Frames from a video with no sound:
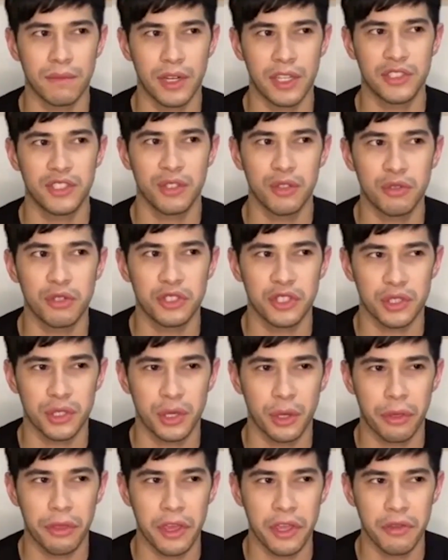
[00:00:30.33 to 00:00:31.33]

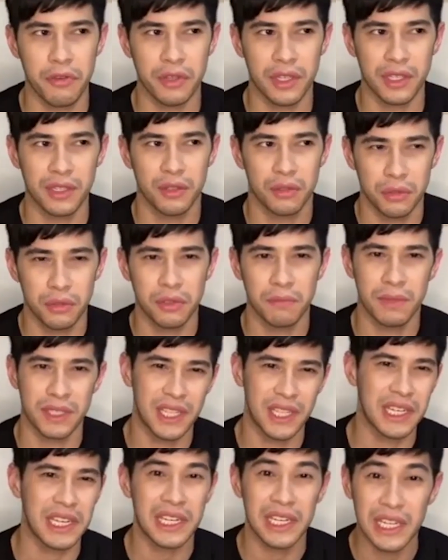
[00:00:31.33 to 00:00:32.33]
resolution or thing you can do,
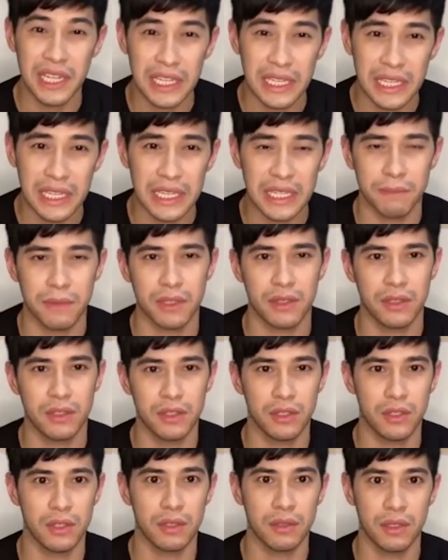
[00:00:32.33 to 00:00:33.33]
madali lang yan, but
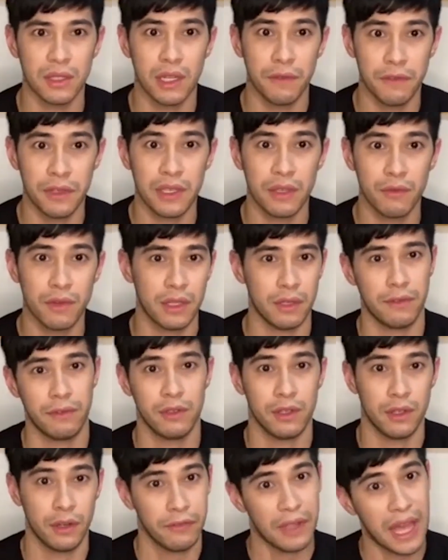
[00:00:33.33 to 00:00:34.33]
you know, living with
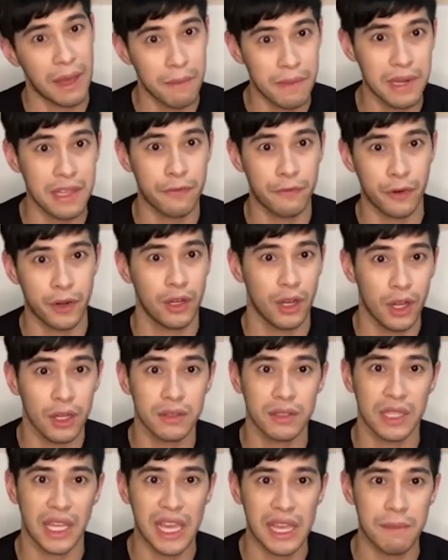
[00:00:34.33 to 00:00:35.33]
a, your family for a
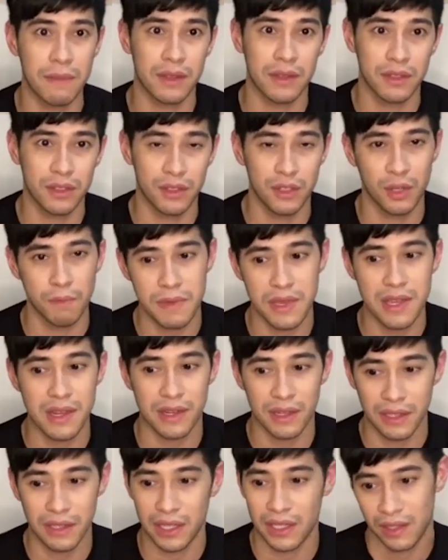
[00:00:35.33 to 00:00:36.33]
long time and you know,
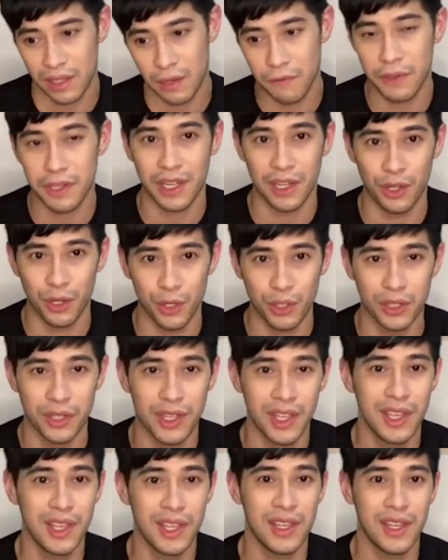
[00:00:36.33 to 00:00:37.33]
being and living
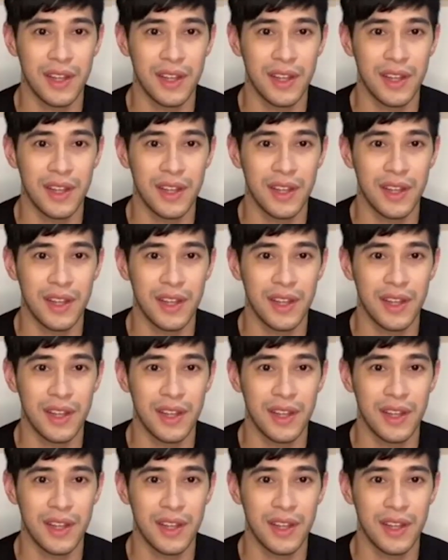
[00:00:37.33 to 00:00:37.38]
alone,